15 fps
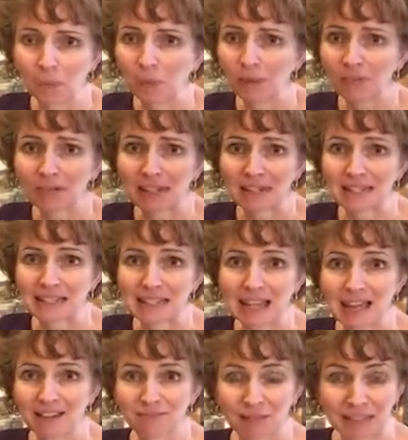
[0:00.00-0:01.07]
what if I didn't
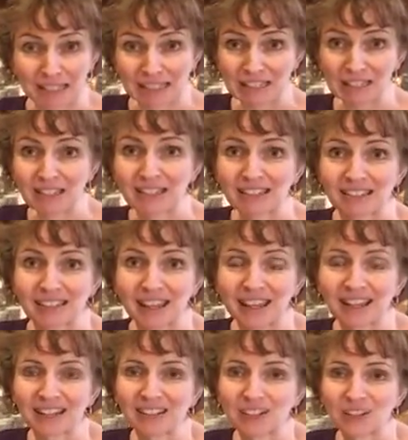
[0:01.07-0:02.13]
have my kitchen,
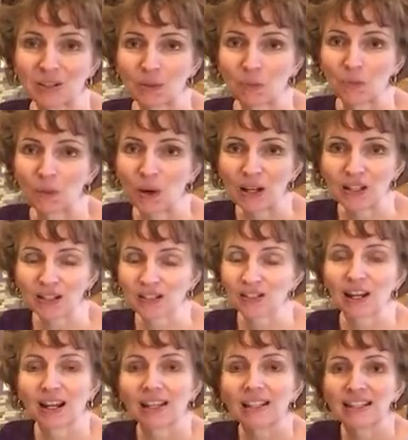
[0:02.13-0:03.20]
and what
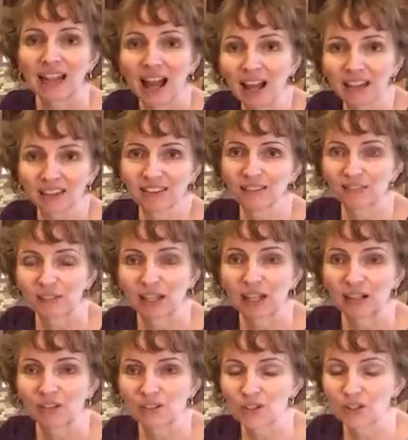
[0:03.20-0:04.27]
could I not live
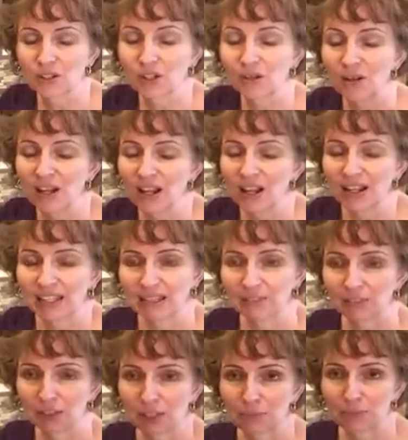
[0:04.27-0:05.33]
without? So came
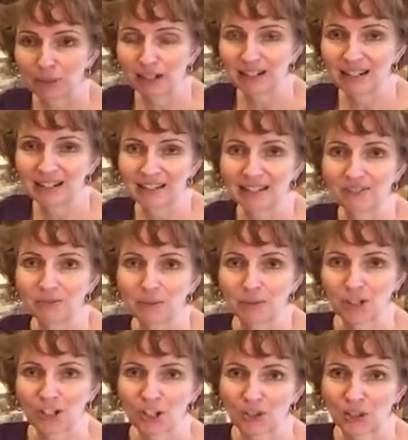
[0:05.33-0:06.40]
with the bright idea of
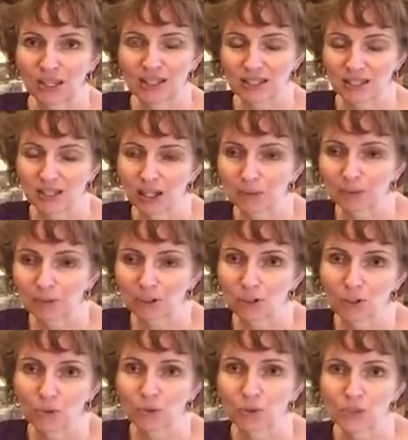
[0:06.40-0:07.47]
maybe showcasing a couple of the
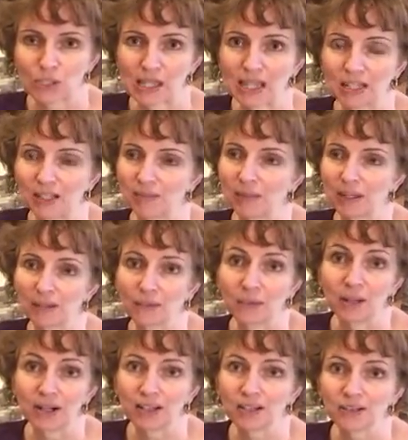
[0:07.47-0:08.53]
tools that no matter
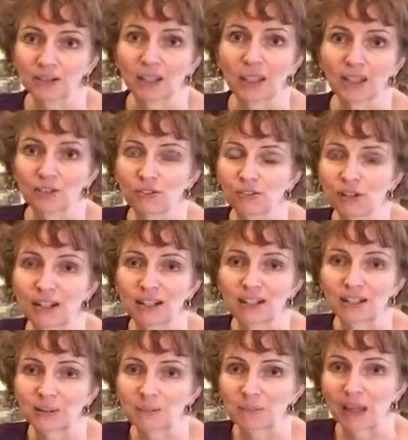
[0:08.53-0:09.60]
where I go in life,
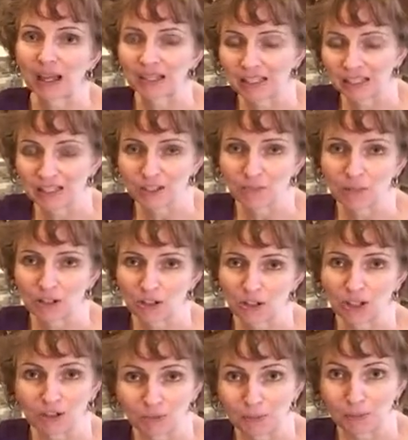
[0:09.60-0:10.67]
I can't
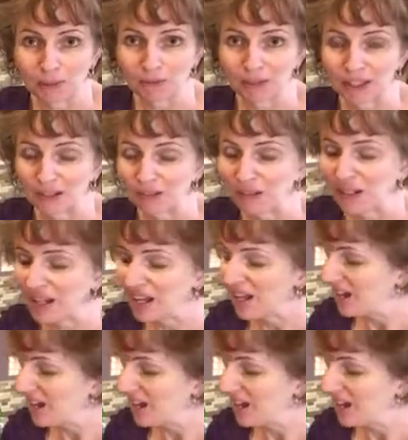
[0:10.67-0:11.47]
imagine ever being without.